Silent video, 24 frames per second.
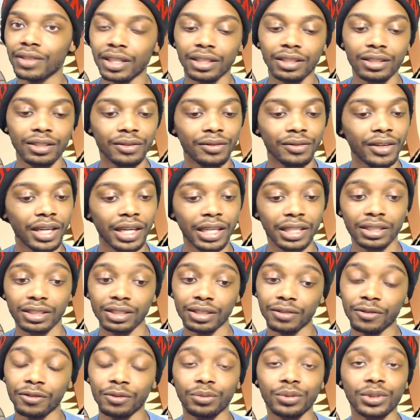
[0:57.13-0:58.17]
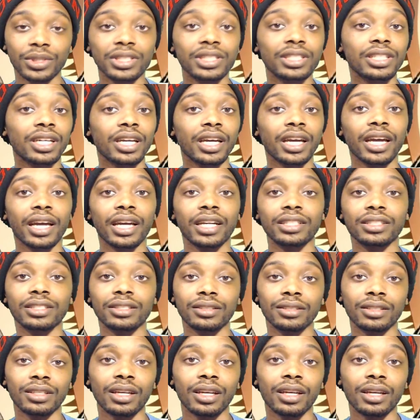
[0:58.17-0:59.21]
I love action. If you want to see an
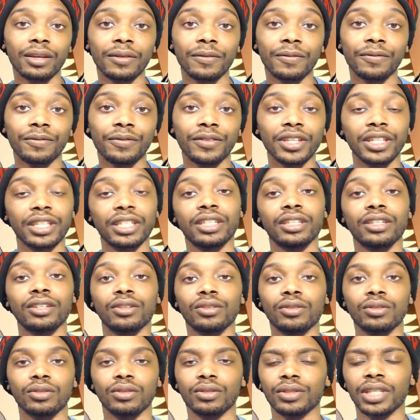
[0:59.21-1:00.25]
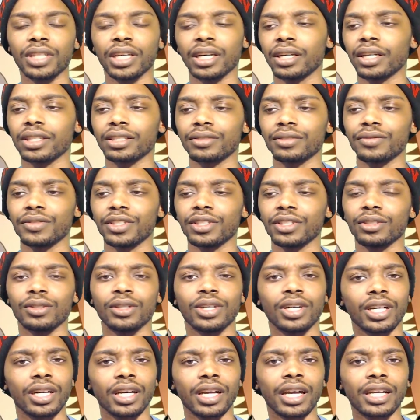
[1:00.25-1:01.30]
action video, or not action video,
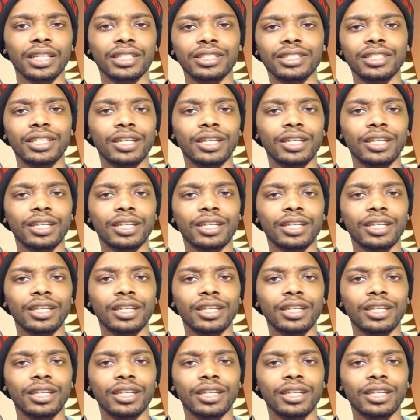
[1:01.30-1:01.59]
an action